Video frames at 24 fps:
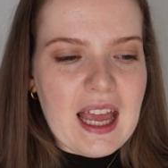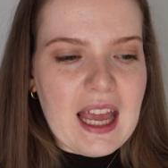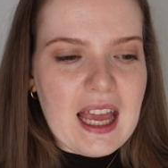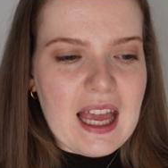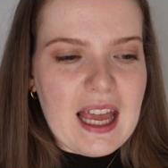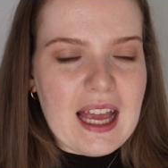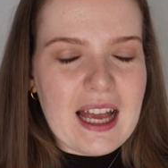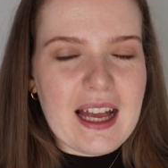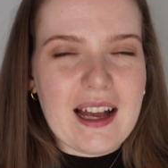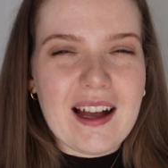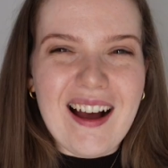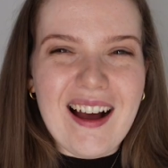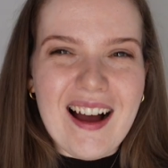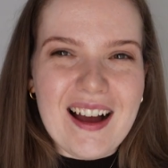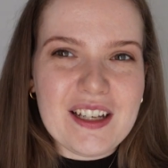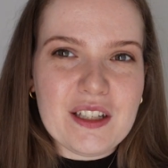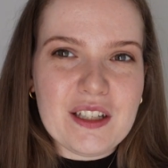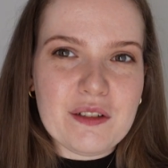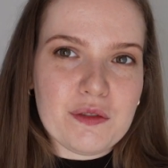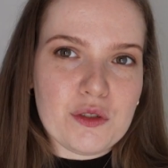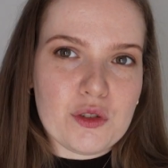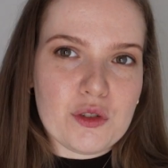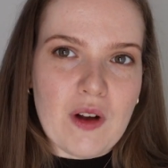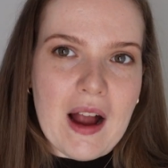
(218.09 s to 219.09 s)
It kind
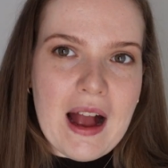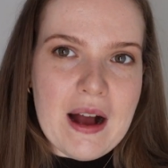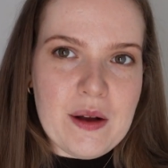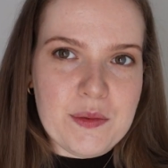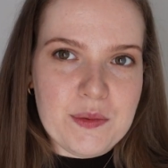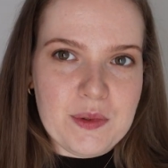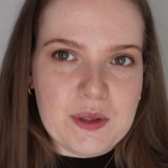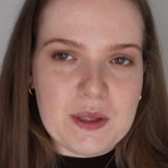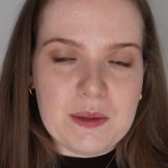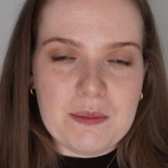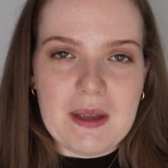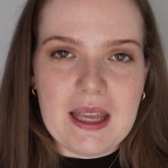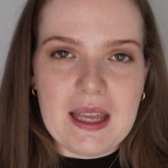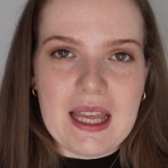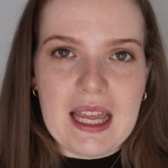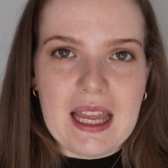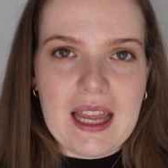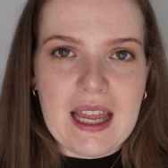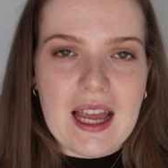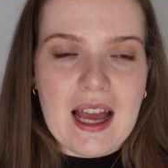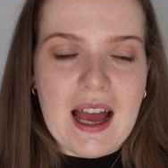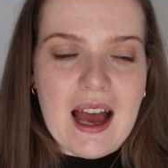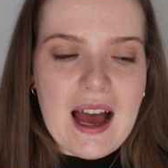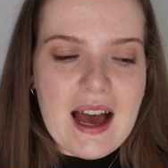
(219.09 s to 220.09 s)
of drowned
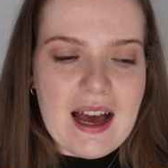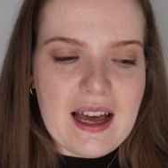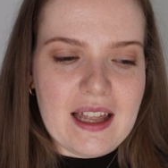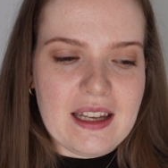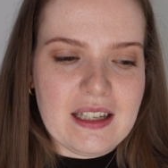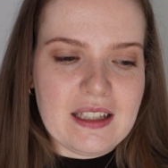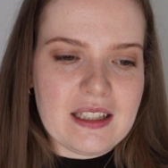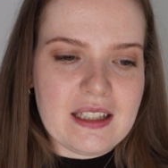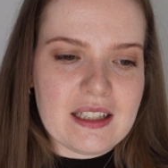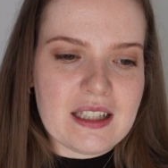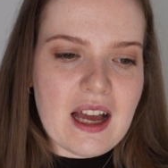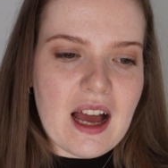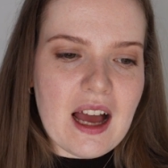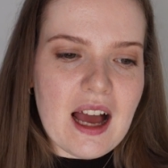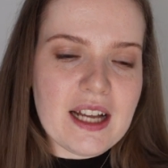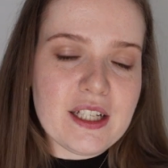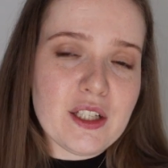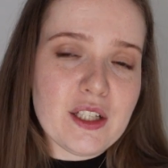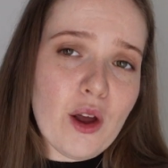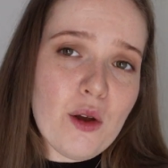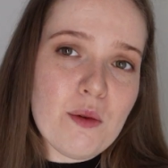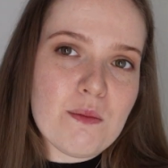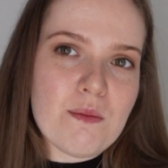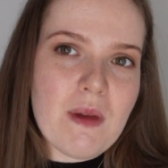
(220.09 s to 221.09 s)
me, and I
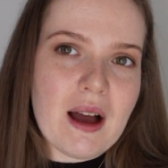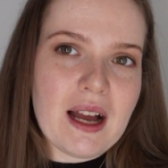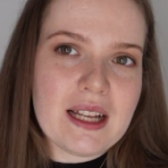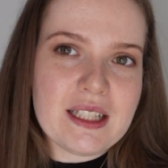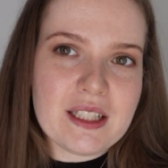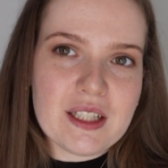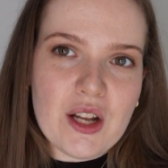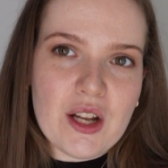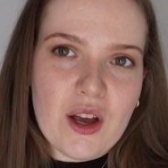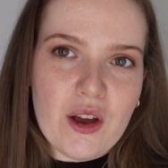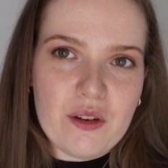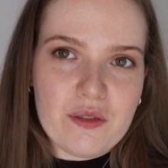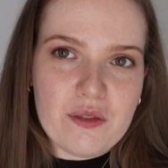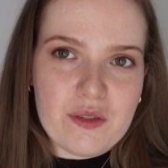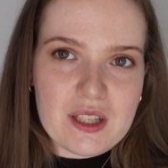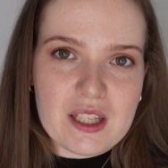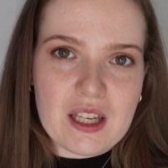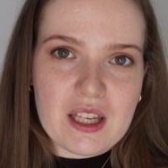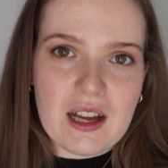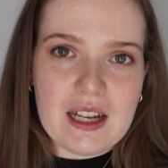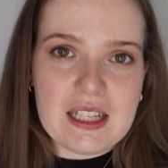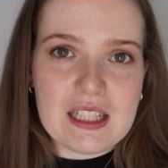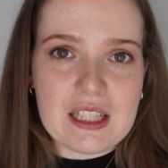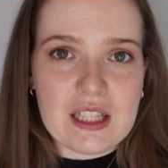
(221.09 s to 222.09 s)
don't mind an
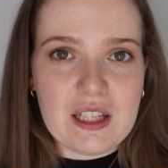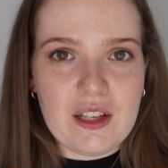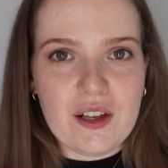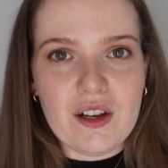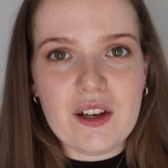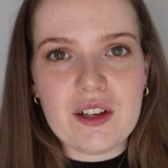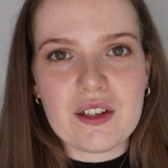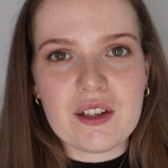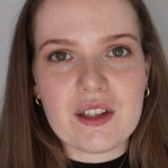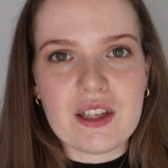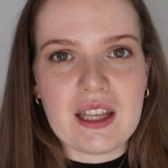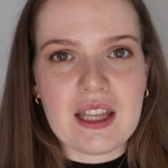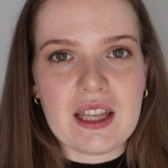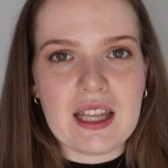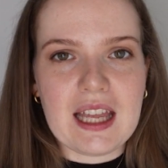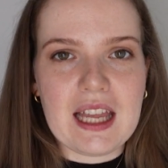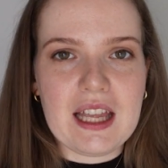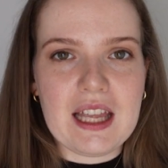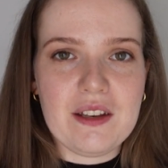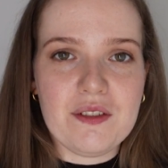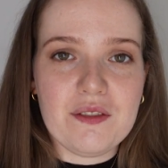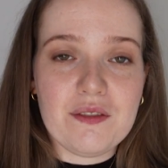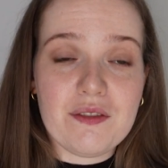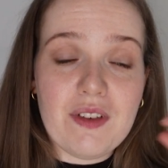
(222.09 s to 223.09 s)
oversized look
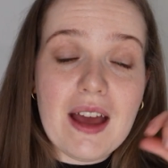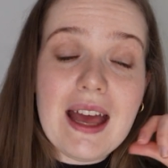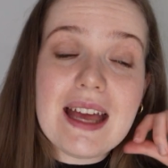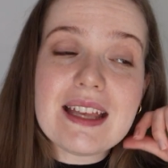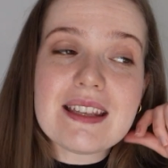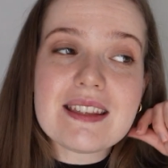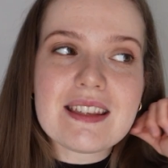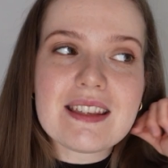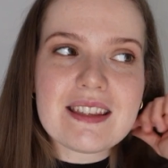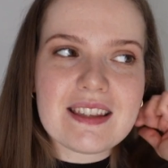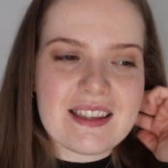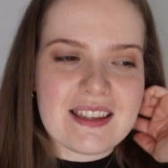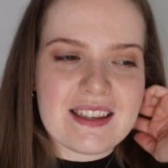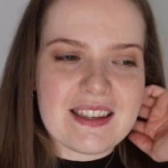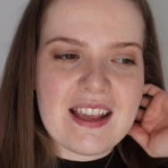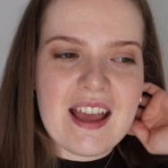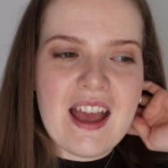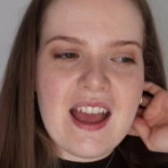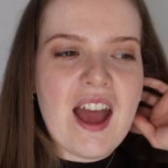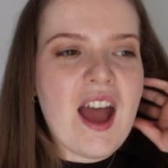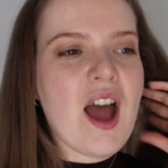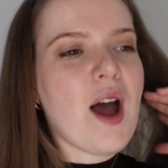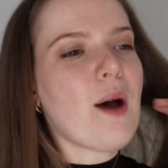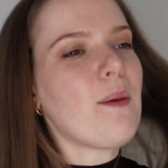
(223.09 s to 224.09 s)
in vests,
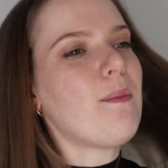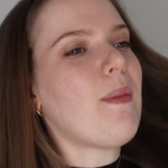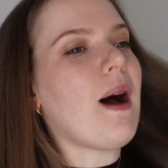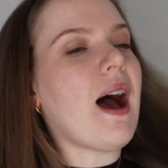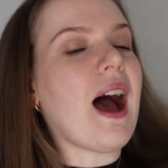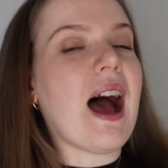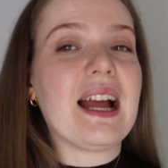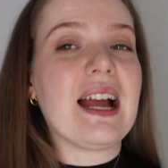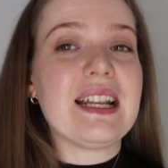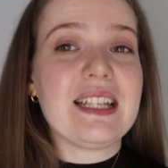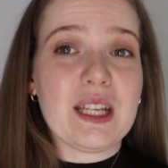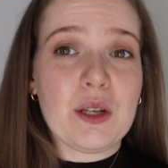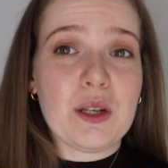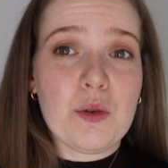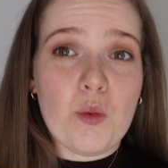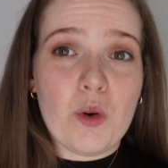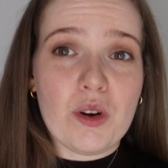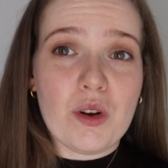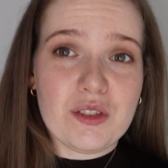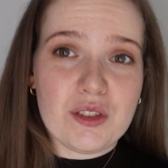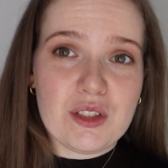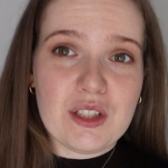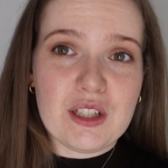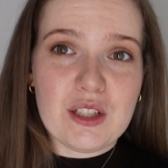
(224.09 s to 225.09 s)
but I didn't
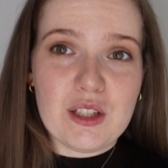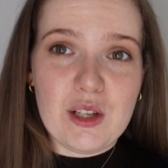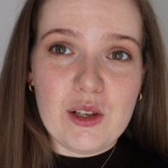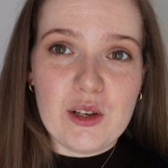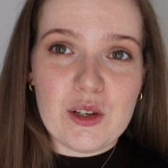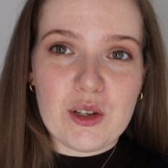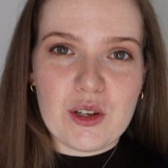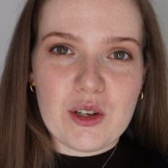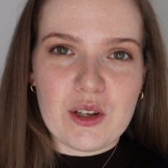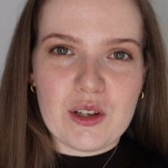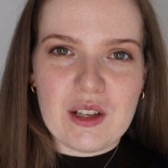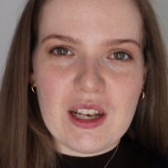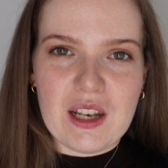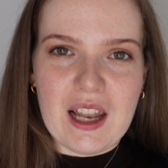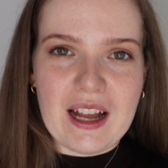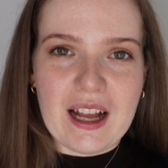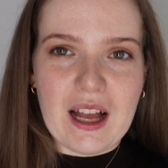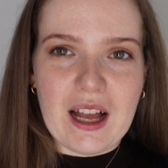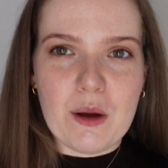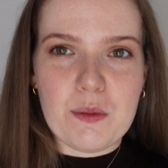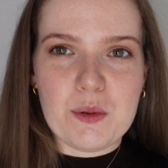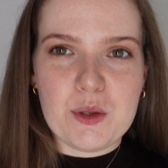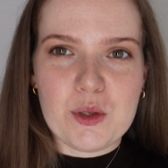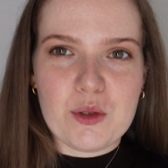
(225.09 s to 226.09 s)
want to look like
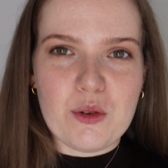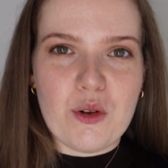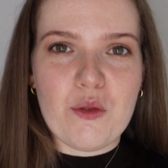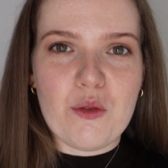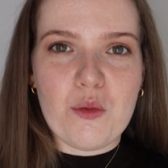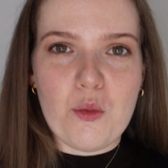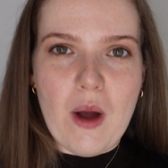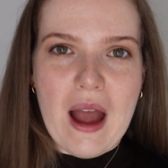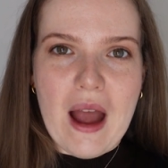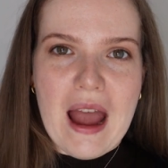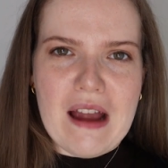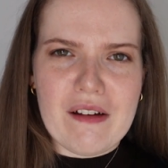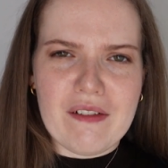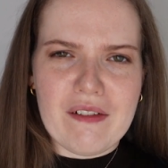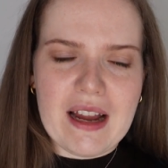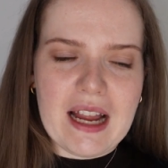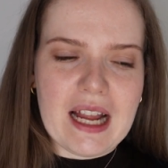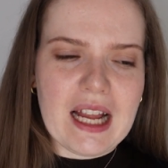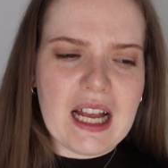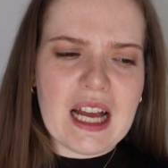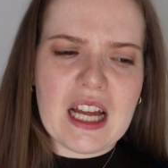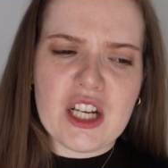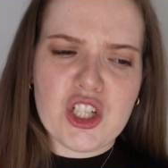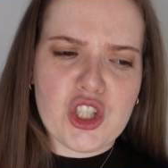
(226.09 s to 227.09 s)
I was sort of
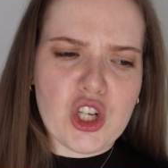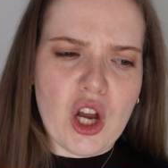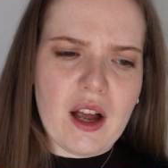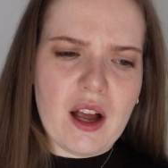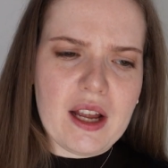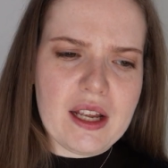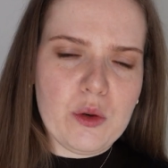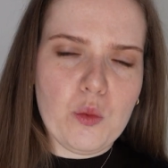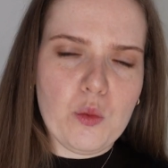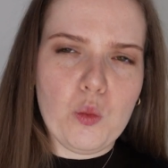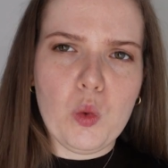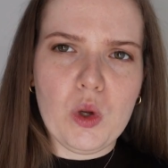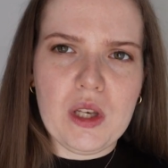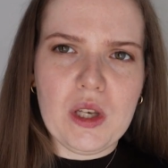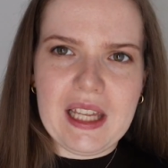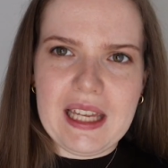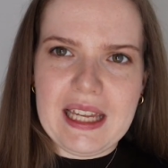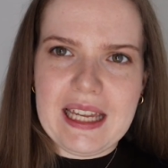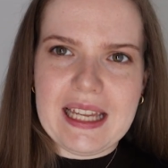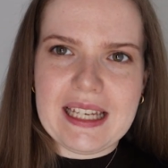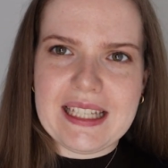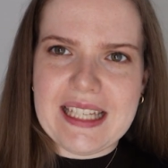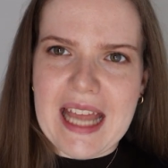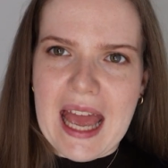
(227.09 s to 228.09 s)
wearing a giant
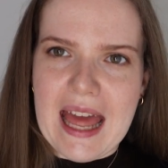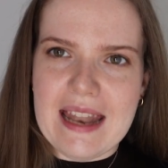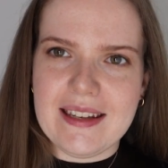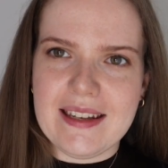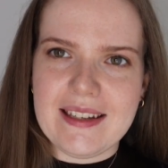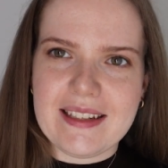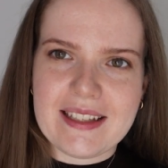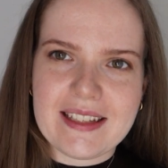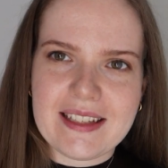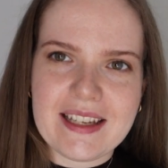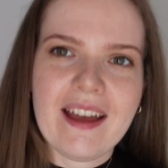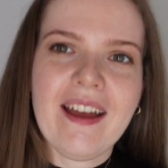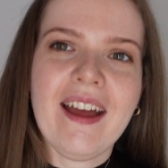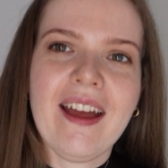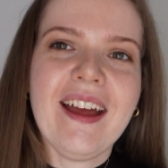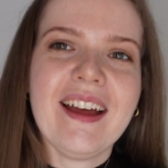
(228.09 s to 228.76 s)
woolly tent.